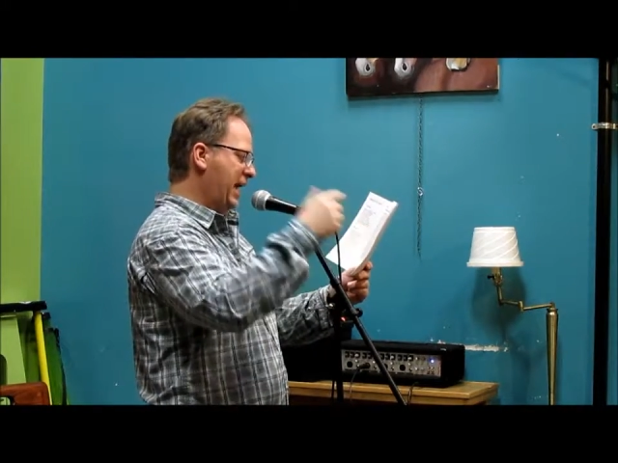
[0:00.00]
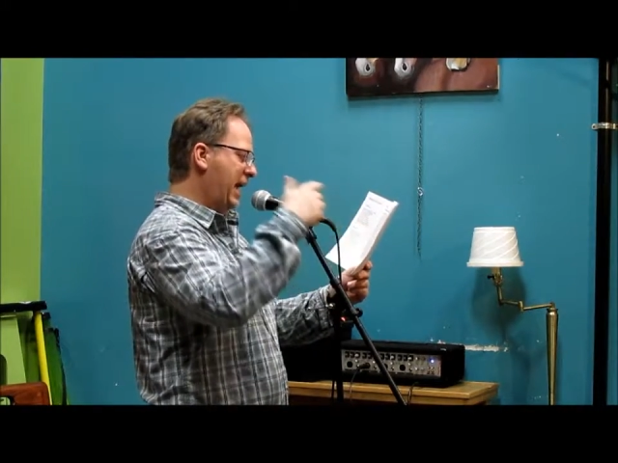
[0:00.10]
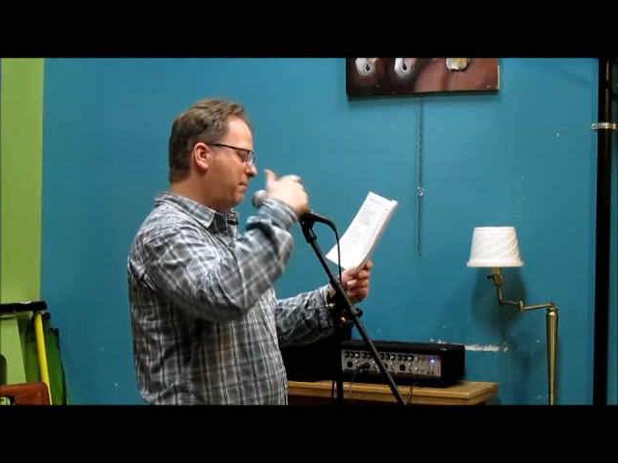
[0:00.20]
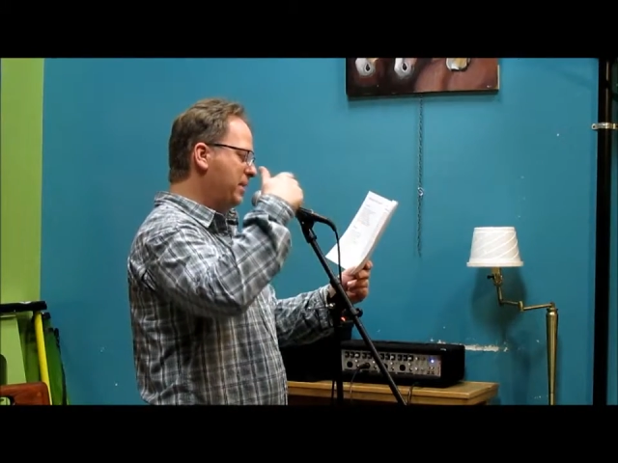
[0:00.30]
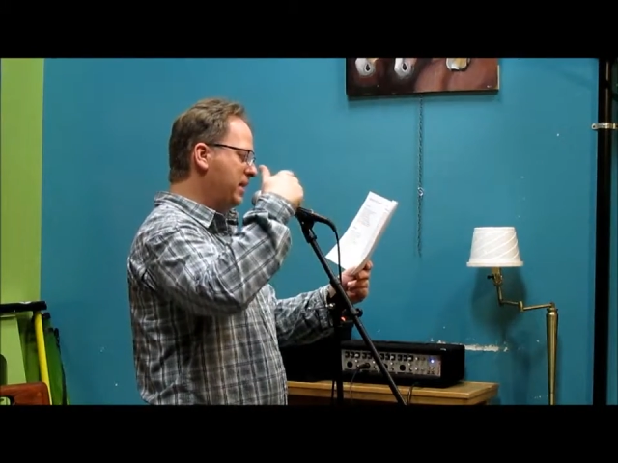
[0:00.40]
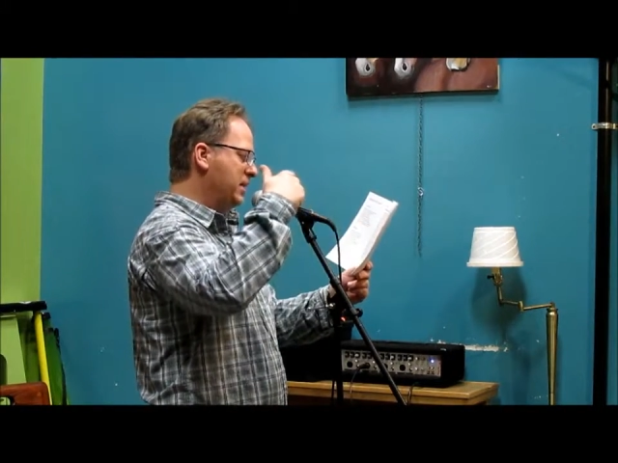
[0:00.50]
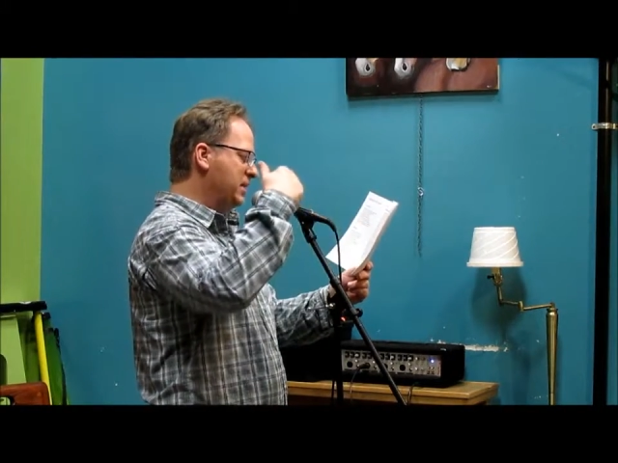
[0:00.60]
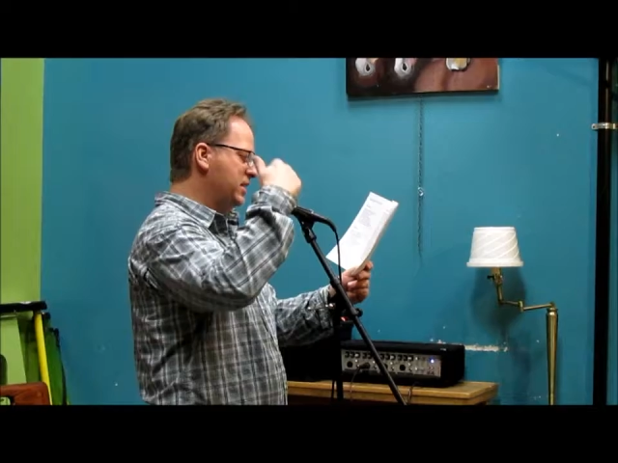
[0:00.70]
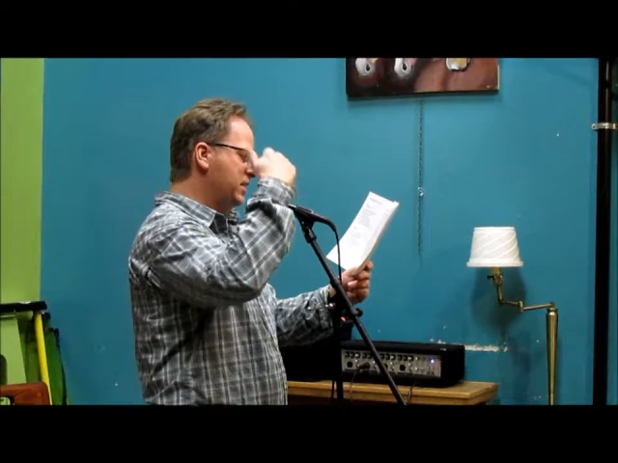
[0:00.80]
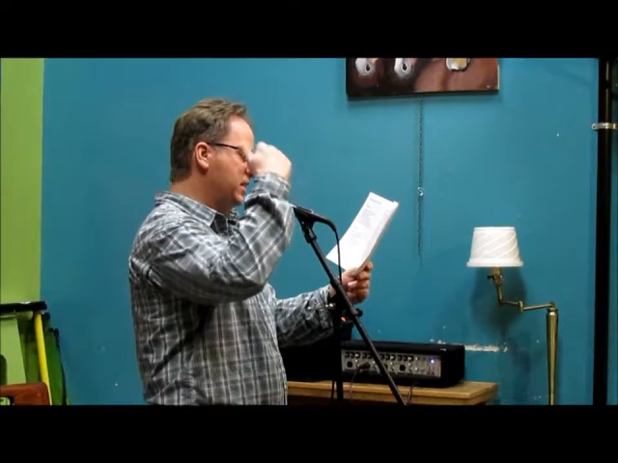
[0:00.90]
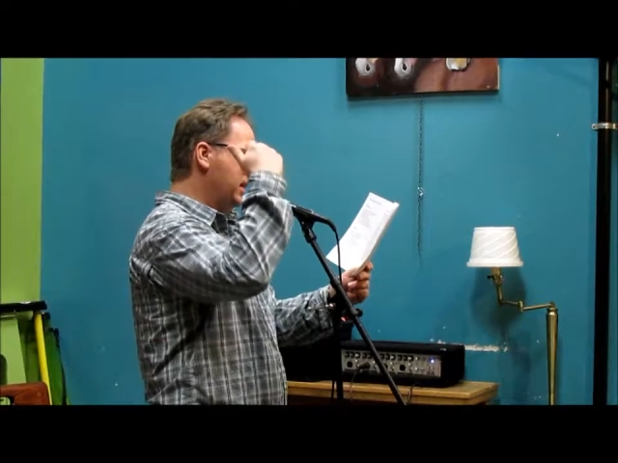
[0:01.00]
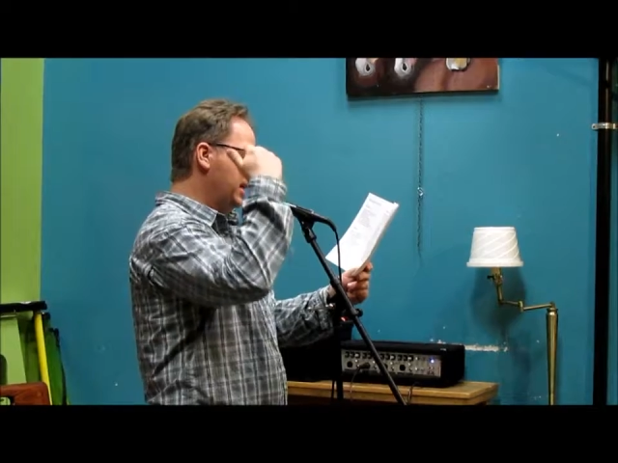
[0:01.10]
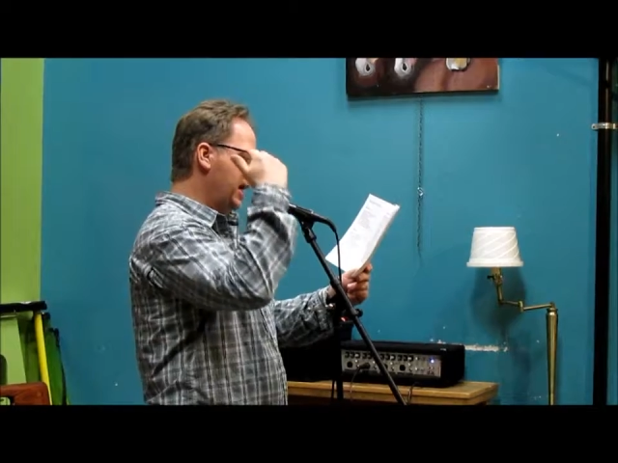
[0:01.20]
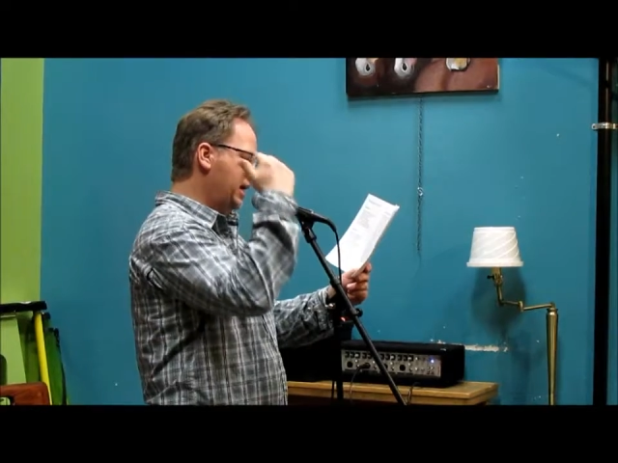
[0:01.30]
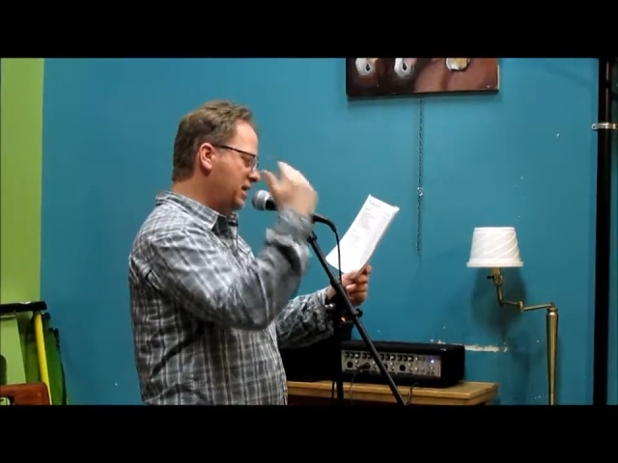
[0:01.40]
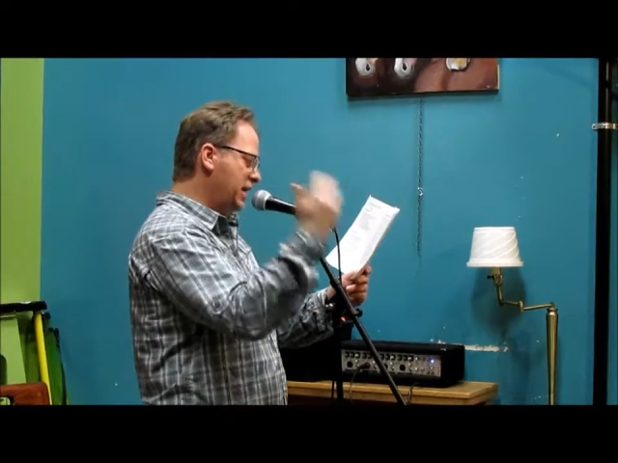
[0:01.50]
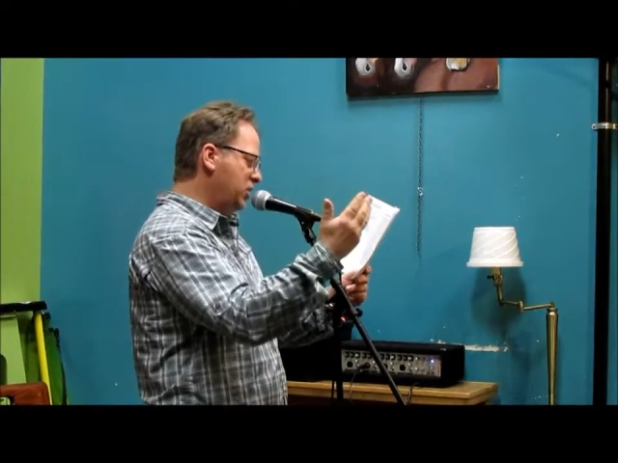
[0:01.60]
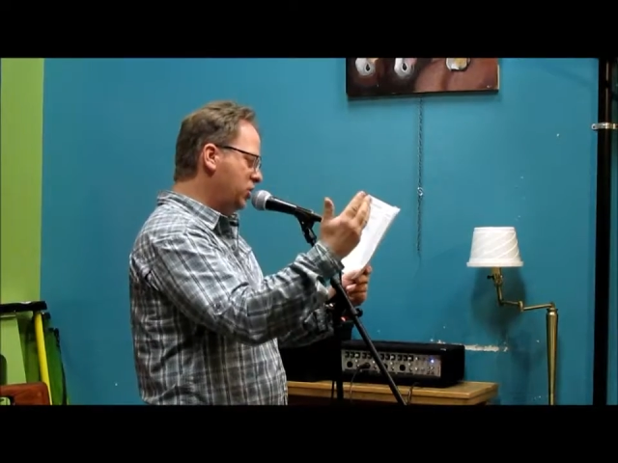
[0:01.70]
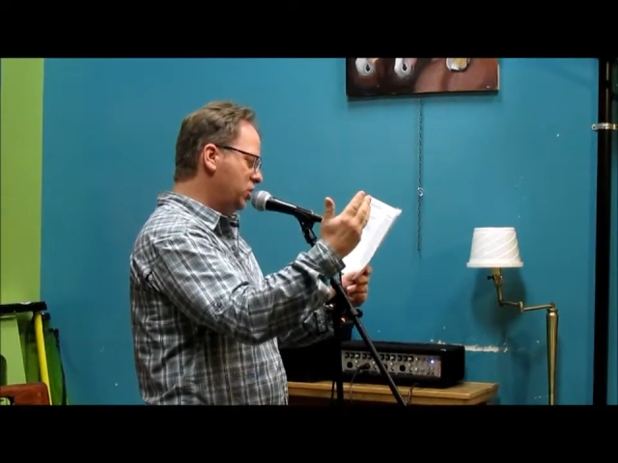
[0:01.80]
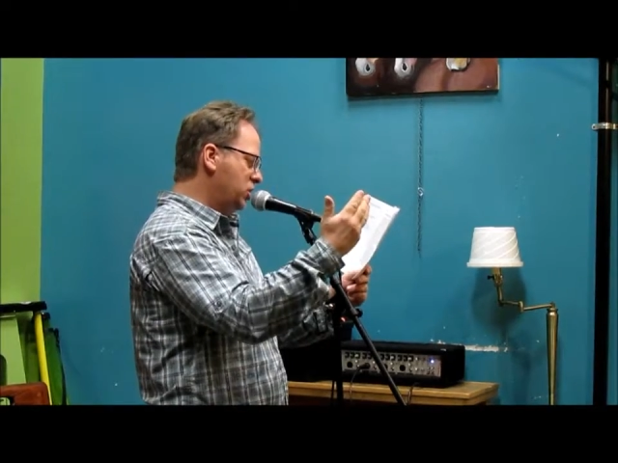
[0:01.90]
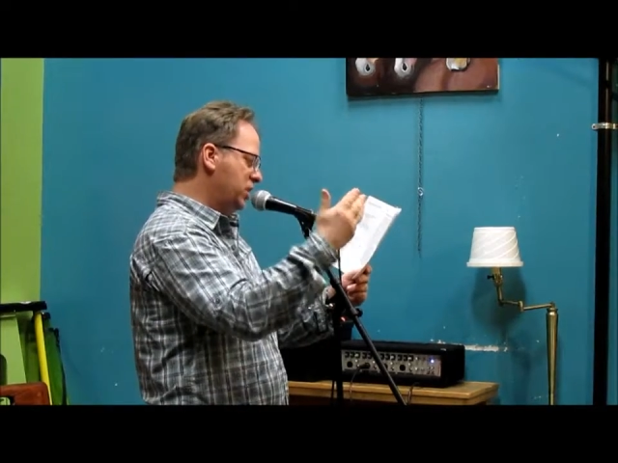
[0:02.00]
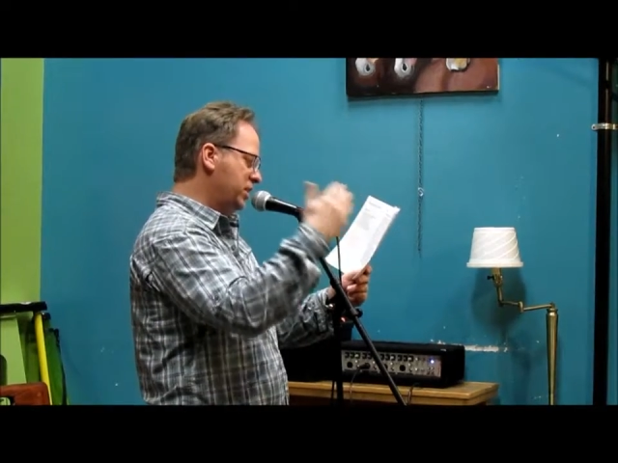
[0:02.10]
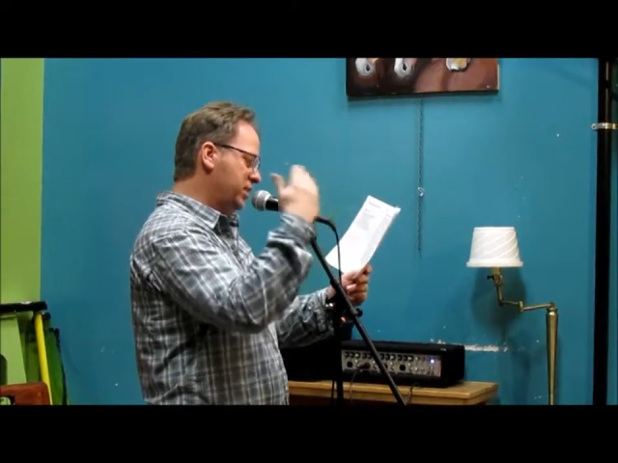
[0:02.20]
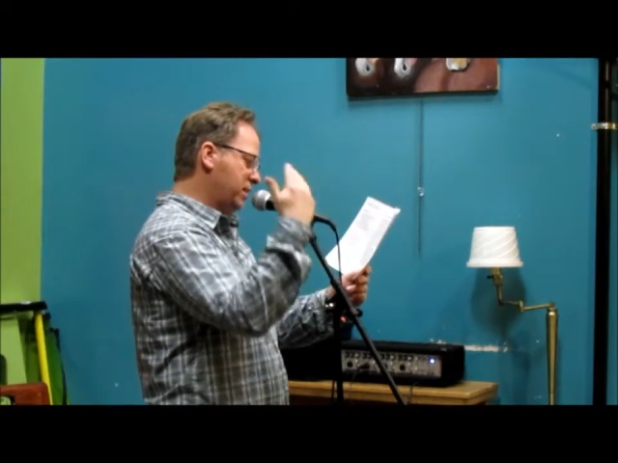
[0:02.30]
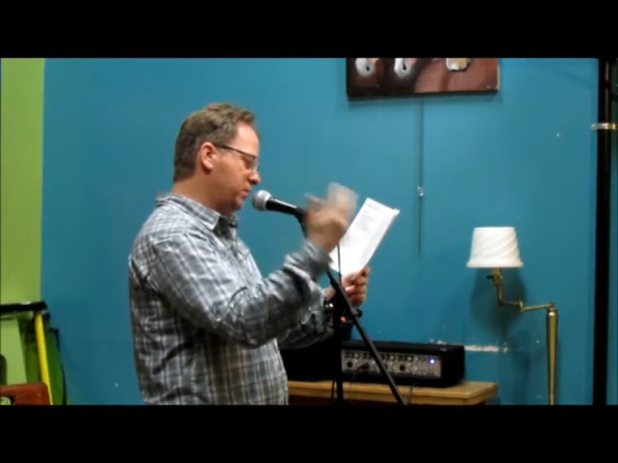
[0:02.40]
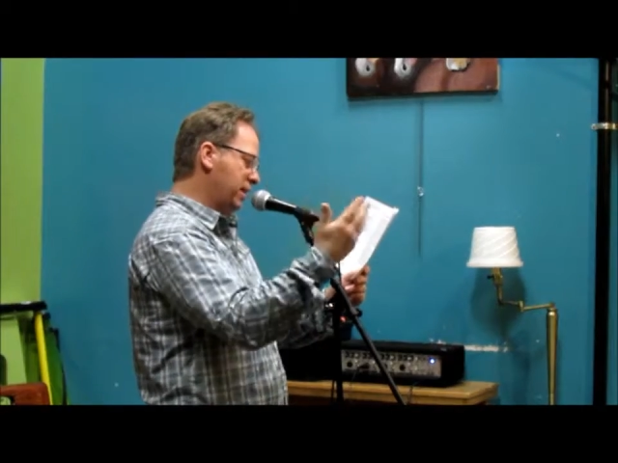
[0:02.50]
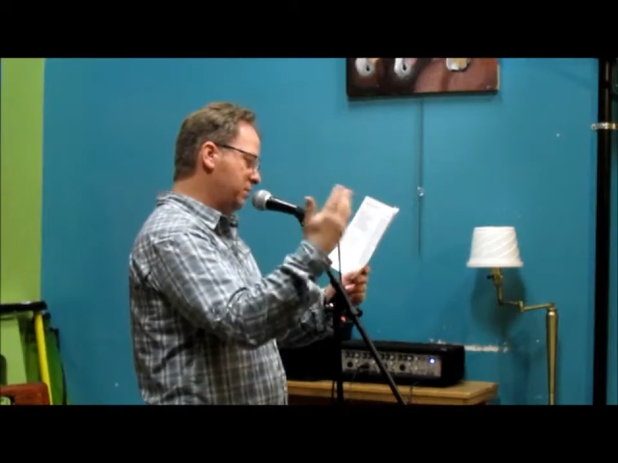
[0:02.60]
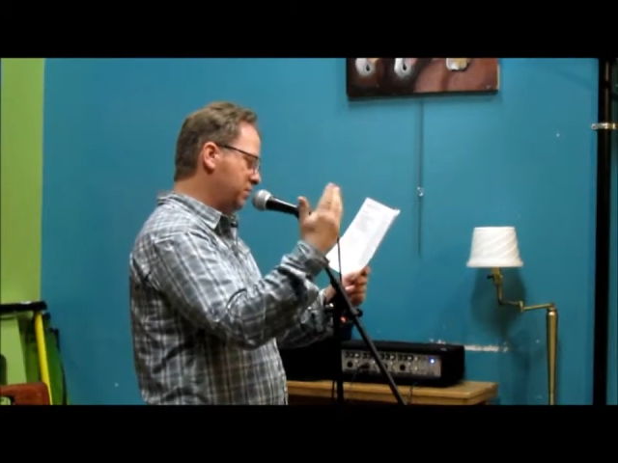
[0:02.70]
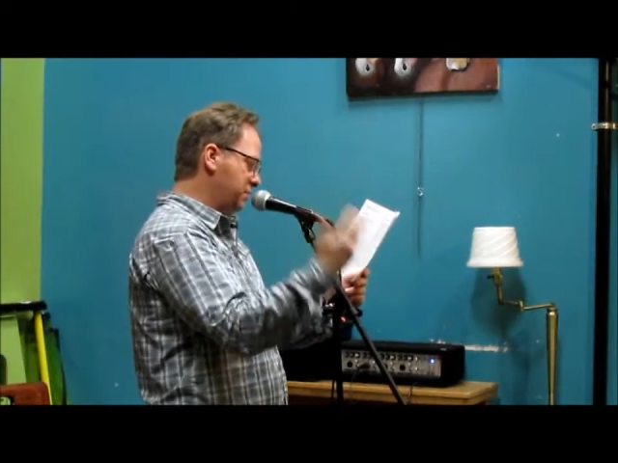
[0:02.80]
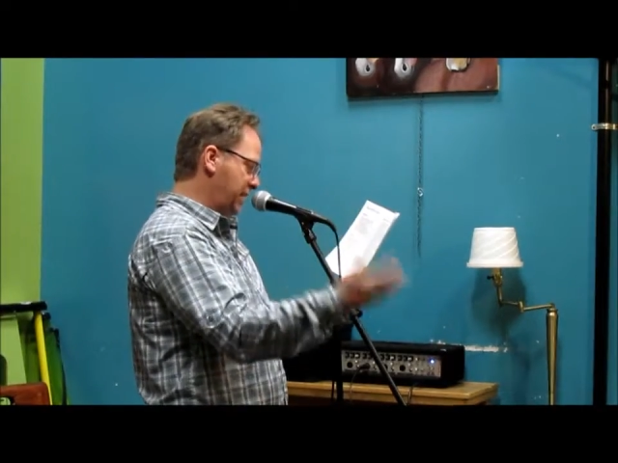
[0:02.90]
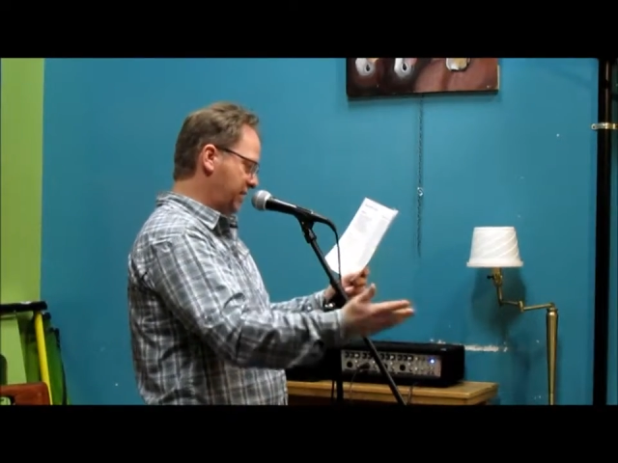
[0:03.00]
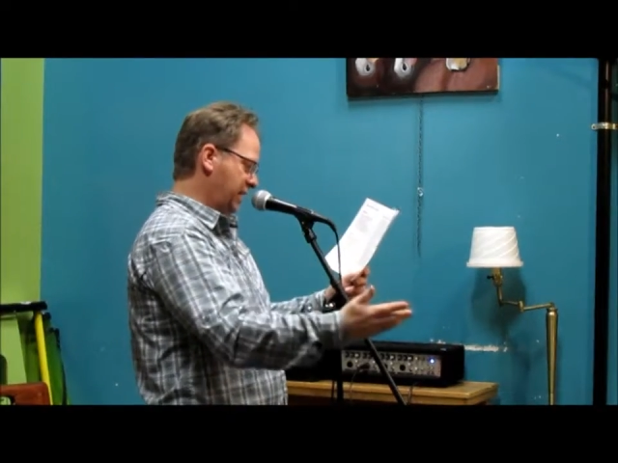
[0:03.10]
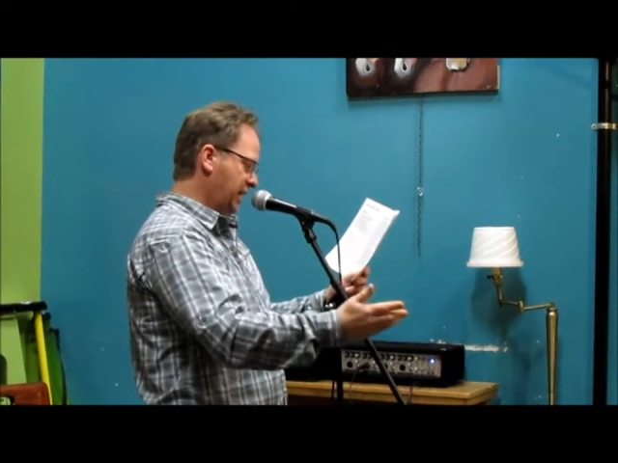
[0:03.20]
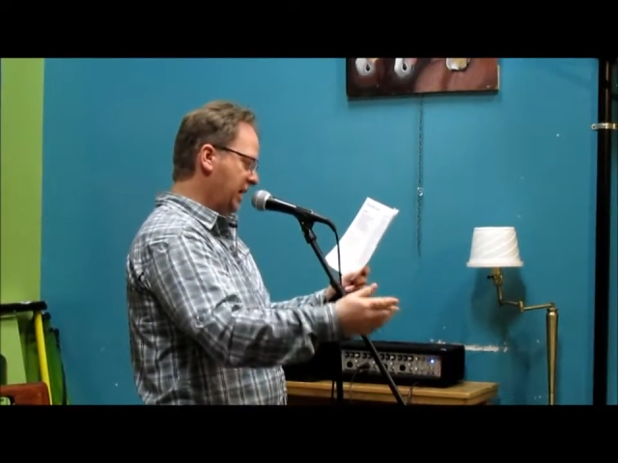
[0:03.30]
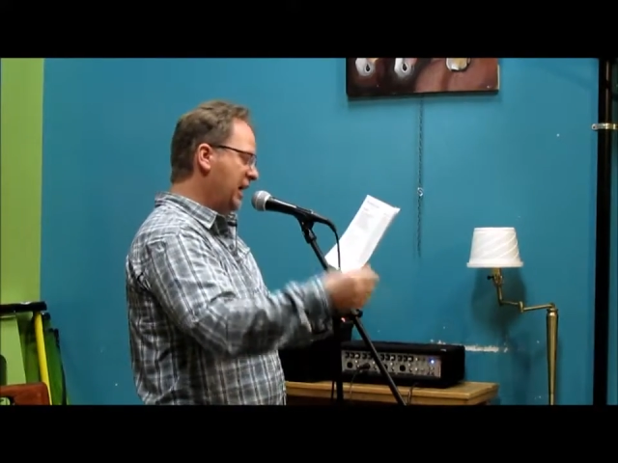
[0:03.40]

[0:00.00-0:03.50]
Happiness and nature is sometimes messy